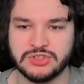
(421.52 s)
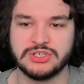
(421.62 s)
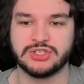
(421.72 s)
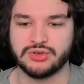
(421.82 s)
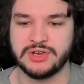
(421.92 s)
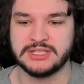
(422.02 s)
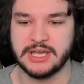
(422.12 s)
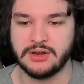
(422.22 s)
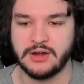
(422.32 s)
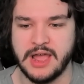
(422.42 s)
this Tree
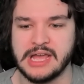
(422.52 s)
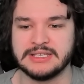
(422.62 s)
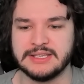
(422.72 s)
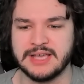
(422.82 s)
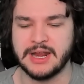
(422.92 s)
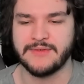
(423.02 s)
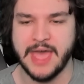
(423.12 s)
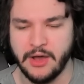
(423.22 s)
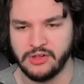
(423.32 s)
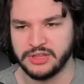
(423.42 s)
Tender, as he's kind of
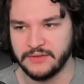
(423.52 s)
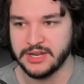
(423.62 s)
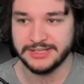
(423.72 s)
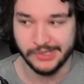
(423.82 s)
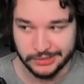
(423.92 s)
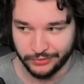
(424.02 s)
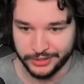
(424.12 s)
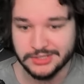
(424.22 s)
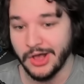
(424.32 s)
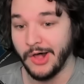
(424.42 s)
outlived his
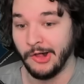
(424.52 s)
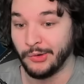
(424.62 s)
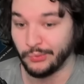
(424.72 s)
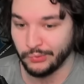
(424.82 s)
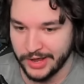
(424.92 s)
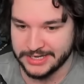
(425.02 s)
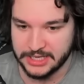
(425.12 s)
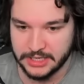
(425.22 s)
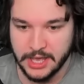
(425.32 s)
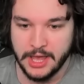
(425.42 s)
usefulness
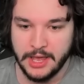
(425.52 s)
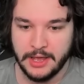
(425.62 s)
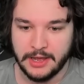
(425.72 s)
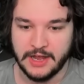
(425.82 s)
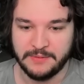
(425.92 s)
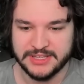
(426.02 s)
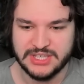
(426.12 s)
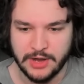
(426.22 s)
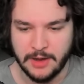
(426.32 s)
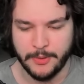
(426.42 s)
already.
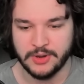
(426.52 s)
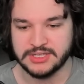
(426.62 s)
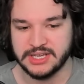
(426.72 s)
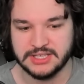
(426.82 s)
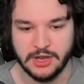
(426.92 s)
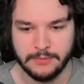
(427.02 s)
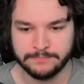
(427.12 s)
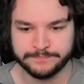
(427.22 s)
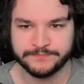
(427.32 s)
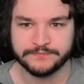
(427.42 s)
Let's see what our opponent does
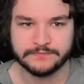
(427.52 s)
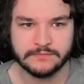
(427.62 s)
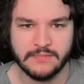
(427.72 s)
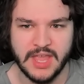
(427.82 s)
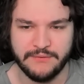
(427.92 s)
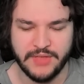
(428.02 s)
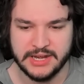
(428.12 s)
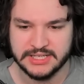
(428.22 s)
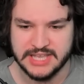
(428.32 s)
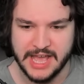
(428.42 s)
here. If
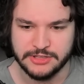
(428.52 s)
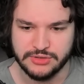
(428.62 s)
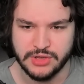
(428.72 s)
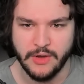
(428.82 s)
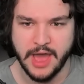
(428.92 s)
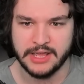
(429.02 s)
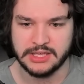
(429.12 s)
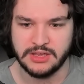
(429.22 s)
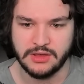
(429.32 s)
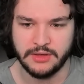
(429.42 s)
they decide to go ahead
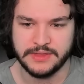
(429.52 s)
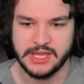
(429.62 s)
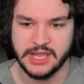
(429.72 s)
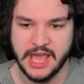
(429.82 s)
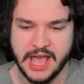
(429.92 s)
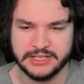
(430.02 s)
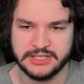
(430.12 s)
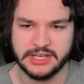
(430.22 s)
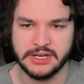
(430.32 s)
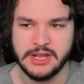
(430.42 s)
and kill the
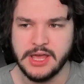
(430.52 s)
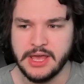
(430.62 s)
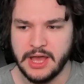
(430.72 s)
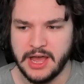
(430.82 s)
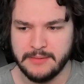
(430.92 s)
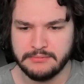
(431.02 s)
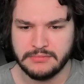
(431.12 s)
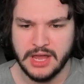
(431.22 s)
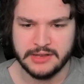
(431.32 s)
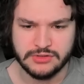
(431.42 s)
Cassian,
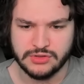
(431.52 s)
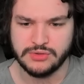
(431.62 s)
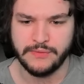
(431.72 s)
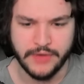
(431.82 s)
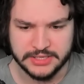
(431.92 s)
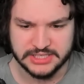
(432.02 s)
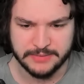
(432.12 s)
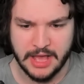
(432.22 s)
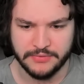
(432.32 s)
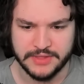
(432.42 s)
I'm not too
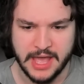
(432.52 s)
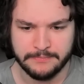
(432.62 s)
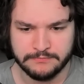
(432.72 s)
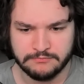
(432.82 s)
fussed about that.